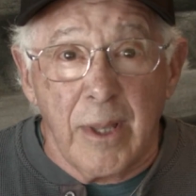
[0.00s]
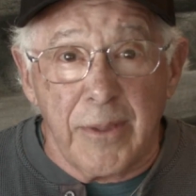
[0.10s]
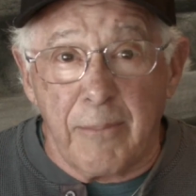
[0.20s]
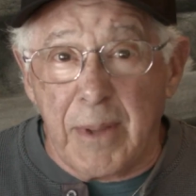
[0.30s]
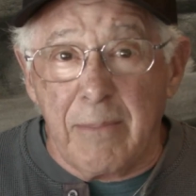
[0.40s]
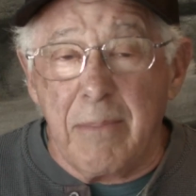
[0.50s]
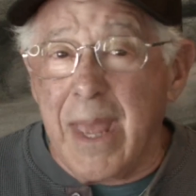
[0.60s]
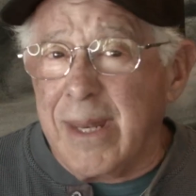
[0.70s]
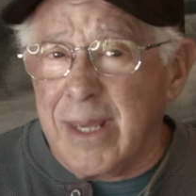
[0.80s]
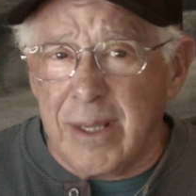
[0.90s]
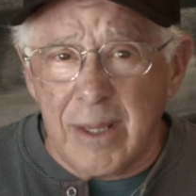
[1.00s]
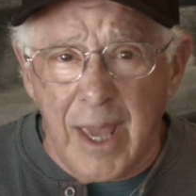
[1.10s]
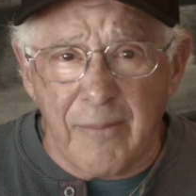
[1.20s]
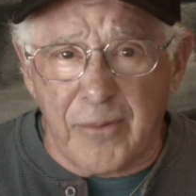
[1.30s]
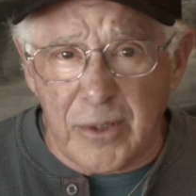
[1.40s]
There have been many
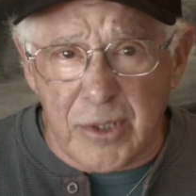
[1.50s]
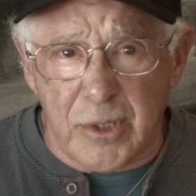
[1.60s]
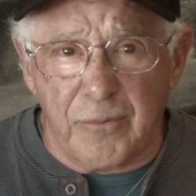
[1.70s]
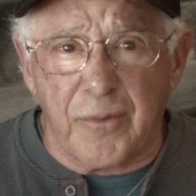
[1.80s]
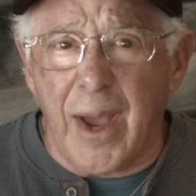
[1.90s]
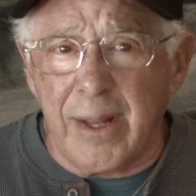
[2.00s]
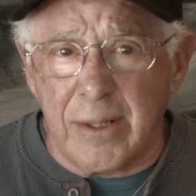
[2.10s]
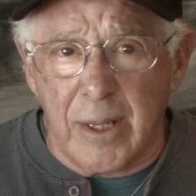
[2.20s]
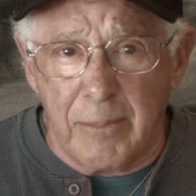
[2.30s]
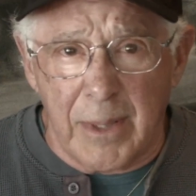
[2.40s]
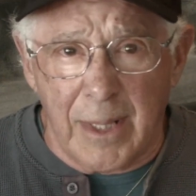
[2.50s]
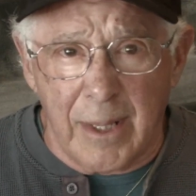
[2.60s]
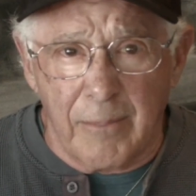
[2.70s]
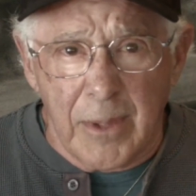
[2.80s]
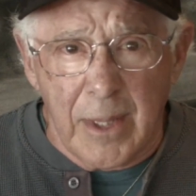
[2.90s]
efforts to find Amelia.